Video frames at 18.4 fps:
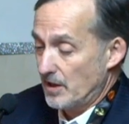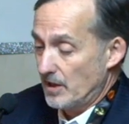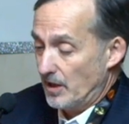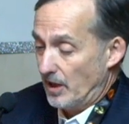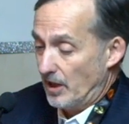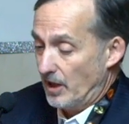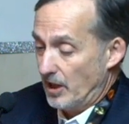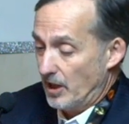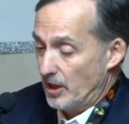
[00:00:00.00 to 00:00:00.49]

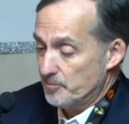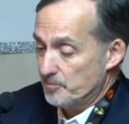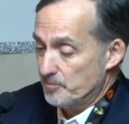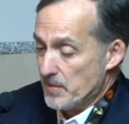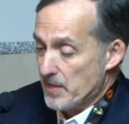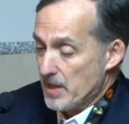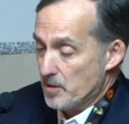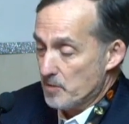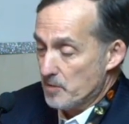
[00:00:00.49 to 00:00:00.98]

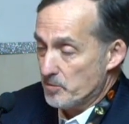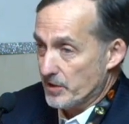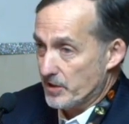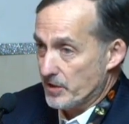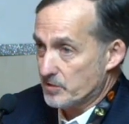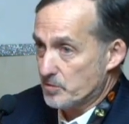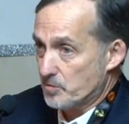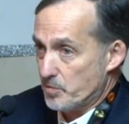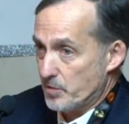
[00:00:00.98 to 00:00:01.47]
But
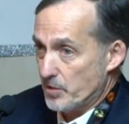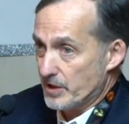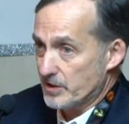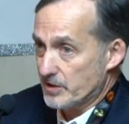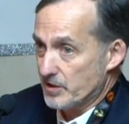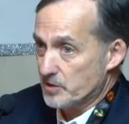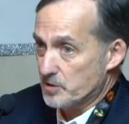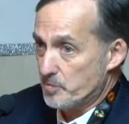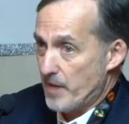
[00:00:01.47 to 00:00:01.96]
this brings
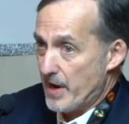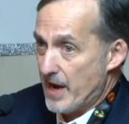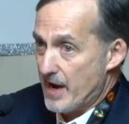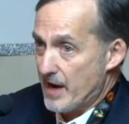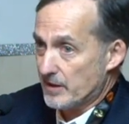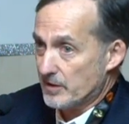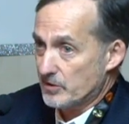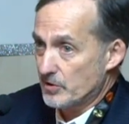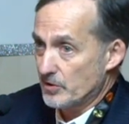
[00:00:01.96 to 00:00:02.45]
us
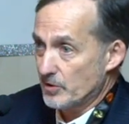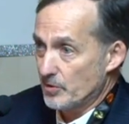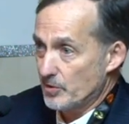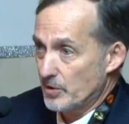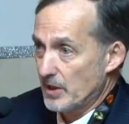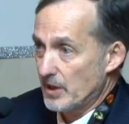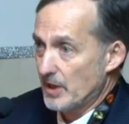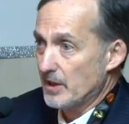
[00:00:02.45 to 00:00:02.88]
back to